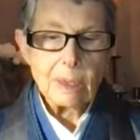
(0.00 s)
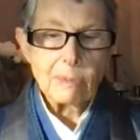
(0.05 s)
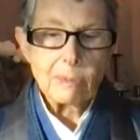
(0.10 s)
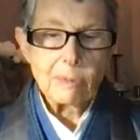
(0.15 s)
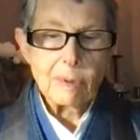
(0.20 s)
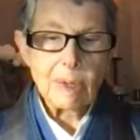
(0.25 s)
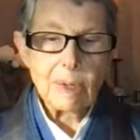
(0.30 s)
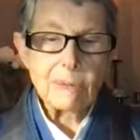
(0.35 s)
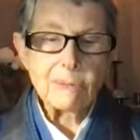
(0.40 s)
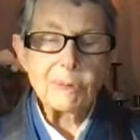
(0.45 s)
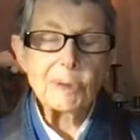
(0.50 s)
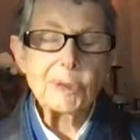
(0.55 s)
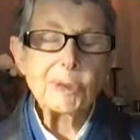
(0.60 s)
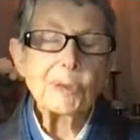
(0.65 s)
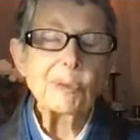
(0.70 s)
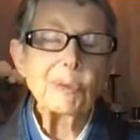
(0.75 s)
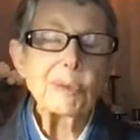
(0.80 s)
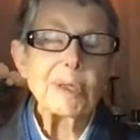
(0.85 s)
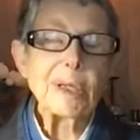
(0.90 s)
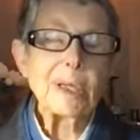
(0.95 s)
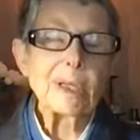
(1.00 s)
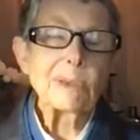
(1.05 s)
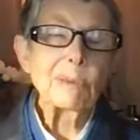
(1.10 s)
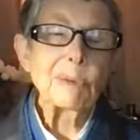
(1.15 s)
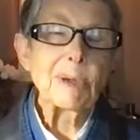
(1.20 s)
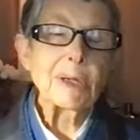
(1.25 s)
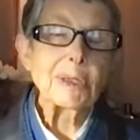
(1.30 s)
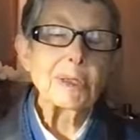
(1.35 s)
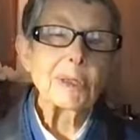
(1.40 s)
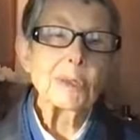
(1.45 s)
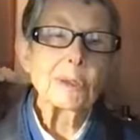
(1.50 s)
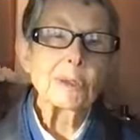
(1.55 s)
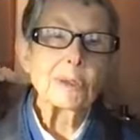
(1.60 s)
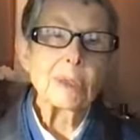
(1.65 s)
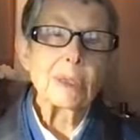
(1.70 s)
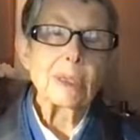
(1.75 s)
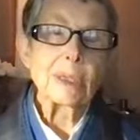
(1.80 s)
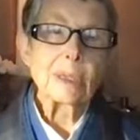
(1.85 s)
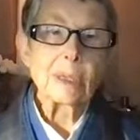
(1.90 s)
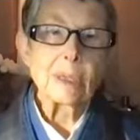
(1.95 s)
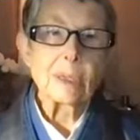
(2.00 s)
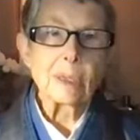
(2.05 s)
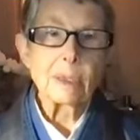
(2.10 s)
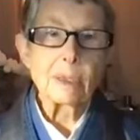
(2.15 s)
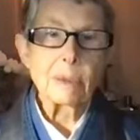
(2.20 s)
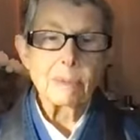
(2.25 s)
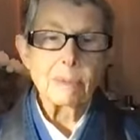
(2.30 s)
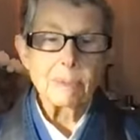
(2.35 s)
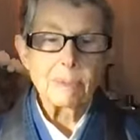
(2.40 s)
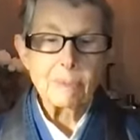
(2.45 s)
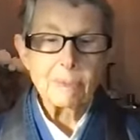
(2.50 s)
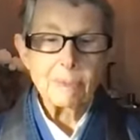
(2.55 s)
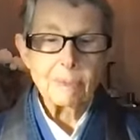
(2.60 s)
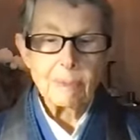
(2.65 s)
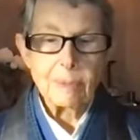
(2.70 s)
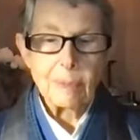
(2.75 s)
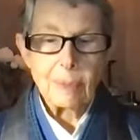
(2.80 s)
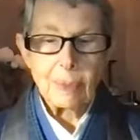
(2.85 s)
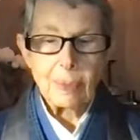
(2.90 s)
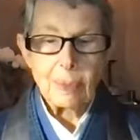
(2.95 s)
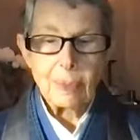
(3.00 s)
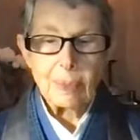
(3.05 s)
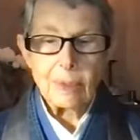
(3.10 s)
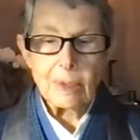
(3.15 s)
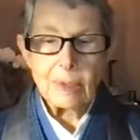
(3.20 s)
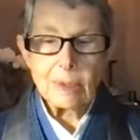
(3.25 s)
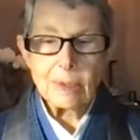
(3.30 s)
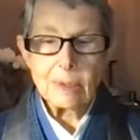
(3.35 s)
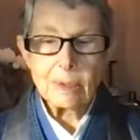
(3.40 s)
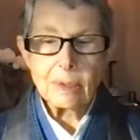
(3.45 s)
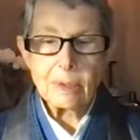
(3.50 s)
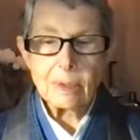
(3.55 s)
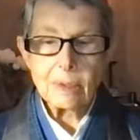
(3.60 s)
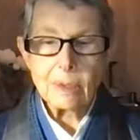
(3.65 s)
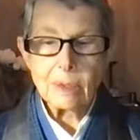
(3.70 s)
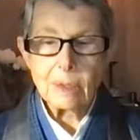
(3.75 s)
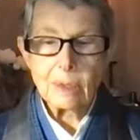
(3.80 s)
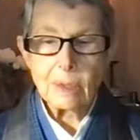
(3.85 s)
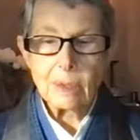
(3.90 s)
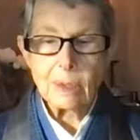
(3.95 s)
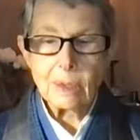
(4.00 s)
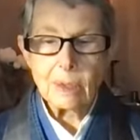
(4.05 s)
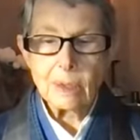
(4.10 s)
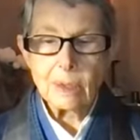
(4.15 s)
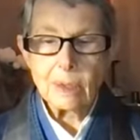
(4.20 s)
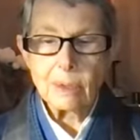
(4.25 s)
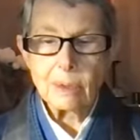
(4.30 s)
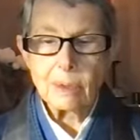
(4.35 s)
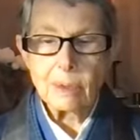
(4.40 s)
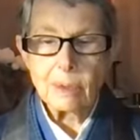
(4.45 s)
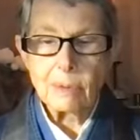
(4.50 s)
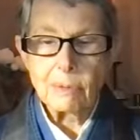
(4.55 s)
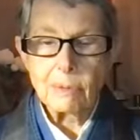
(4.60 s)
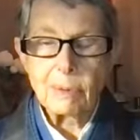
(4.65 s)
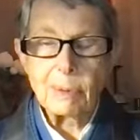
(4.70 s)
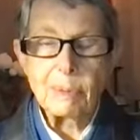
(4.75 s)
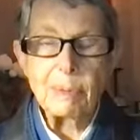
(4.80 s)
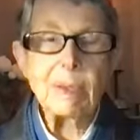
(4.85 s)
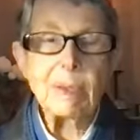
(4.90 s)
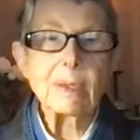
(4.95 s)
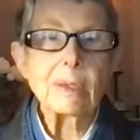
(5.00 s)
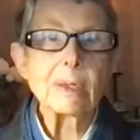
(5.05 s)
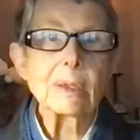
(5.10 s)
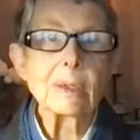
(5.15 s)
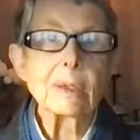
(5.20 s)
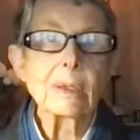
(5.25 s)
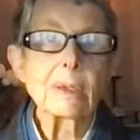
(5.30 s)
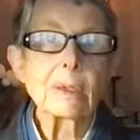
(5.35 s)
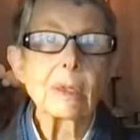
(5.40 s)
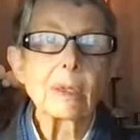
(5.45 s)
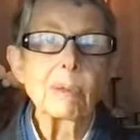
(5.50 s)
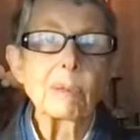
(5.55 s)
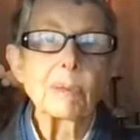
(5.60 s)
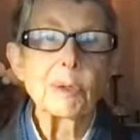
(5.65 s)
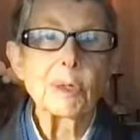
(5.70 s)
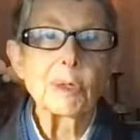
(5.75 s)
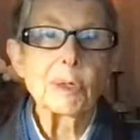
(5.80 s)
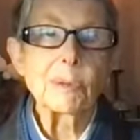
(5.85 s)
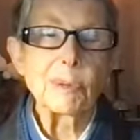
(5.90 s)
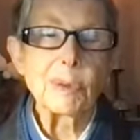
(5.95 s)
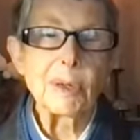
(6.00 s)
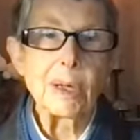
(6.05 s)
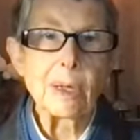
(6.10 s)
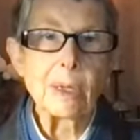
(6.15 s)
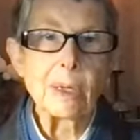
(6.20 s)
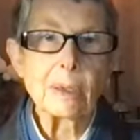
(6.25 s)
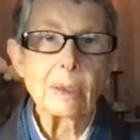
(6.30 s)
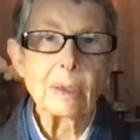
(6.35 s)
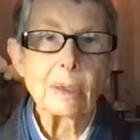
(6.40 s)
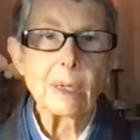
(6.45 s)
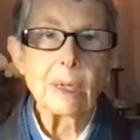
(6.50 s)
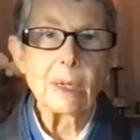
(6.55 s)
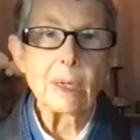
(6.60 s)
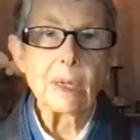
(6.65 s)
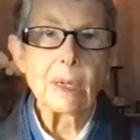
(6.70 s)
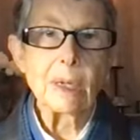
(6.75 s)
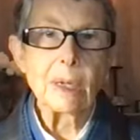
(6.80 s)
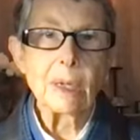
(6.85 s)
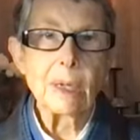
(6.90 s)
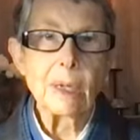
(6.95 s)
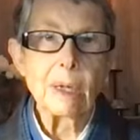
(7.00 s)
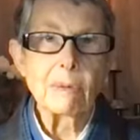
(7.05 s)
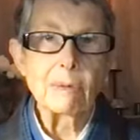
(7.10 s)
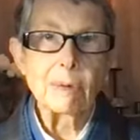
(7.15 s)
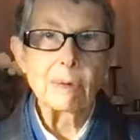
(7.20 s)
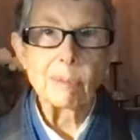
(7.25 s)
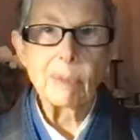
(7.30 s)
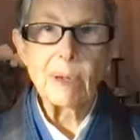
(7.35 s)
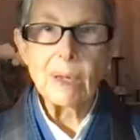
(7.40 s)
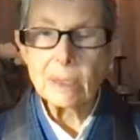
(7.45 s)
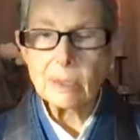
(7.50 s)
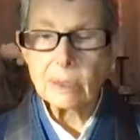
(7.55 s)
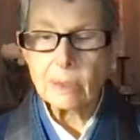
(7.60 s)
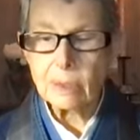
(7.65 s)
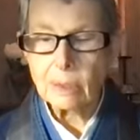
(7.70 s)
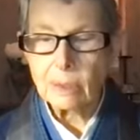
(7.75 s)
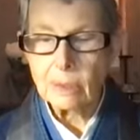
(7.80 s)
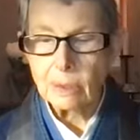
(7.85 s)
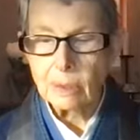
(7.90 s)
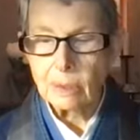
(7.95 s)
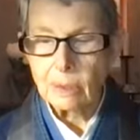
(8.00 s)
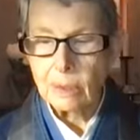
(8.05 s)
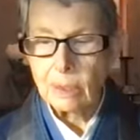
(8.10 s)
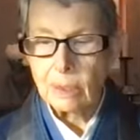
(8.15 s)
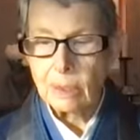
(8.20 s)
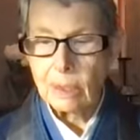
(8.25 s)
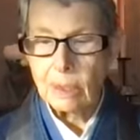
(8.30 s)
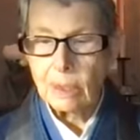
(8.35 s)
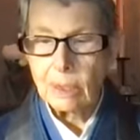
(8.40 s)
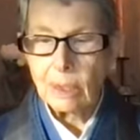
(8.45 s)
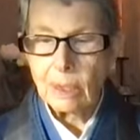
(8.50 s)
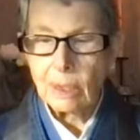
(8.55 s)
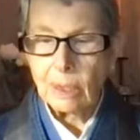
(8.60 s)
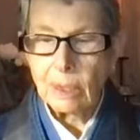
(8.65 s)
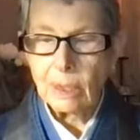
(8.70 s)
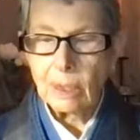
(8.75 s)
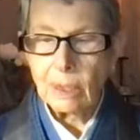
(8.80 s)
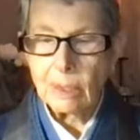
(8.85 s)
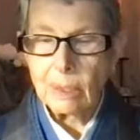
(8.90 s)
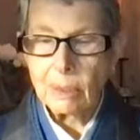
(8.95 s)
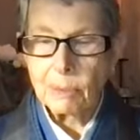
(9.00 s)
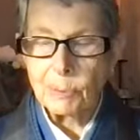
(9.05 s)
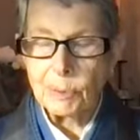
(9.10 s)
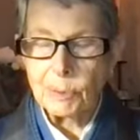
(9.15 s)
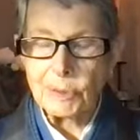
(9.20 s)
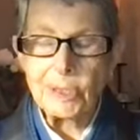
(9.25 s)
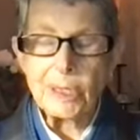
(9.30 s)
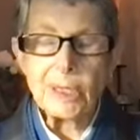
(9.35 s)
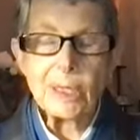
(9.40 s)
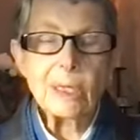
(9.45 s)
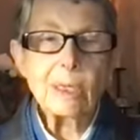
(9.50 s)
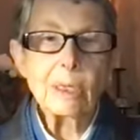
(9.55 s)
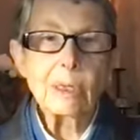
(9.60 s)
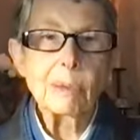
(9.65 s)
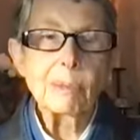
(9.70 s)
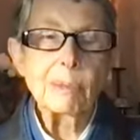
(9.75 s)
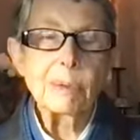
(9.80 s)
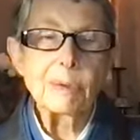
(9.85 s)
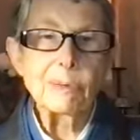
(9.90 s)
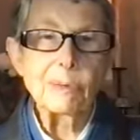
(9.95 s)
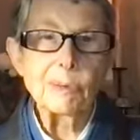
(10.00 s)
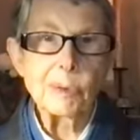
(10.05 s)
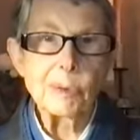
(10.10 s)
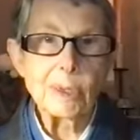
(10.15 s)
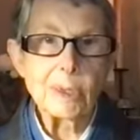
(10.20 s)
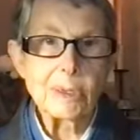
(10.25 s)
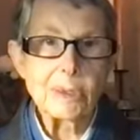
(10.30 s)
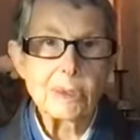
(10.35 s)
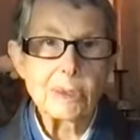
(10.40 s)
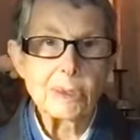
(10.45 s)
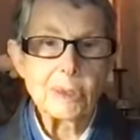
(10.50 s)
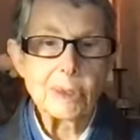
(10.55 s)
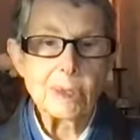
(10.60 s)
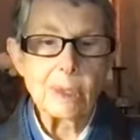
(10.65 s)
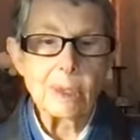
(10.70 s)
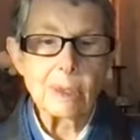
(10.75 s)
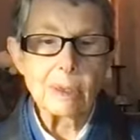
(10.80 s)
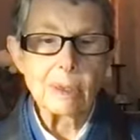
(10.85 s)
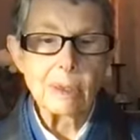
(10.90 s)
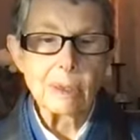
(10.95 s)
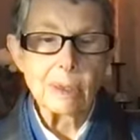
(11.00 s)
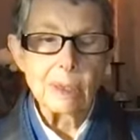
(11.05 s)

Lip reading: When I first was at the Rochester Zen Center, these repentance ceremonies were held every month, and in particular before a sesshin.